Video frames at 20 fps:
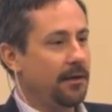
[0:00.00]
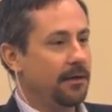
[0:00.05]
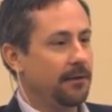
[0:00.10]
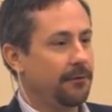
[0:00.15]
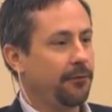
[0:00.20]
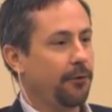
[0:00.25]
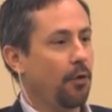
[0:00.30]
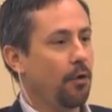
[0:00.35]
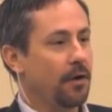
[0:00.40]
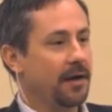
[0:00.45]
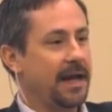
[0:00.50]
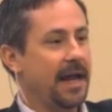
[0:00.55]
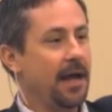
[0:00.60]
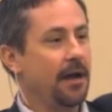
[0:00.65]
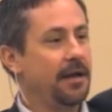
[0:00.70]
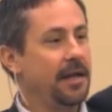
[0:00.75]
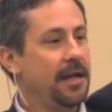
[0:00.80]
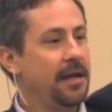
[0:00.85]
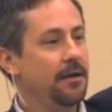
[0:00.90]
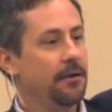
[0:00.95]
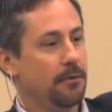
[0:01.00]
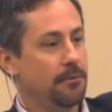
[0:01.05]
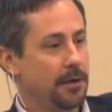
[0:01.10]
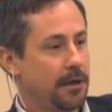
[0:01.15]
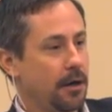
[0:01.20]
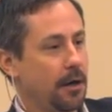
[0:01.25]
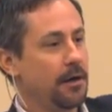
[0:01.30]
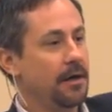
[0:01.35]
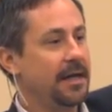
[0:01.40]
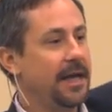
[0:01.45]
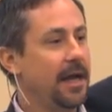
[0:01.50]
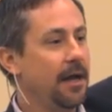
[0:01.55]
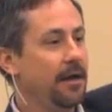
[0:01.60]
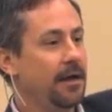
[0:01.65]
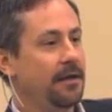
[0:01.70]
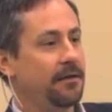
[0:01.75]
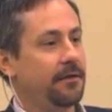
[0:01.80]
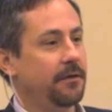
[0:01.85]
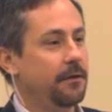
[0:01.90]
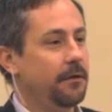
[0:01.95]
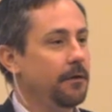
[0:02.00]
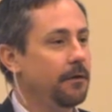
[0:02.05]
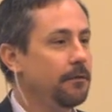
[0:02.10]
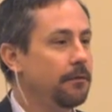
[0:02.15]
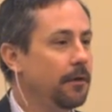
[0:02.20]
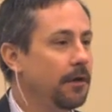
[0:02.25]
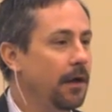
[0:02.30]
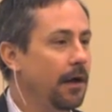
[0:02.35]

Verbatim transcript: Le Flore County or McCurtain County to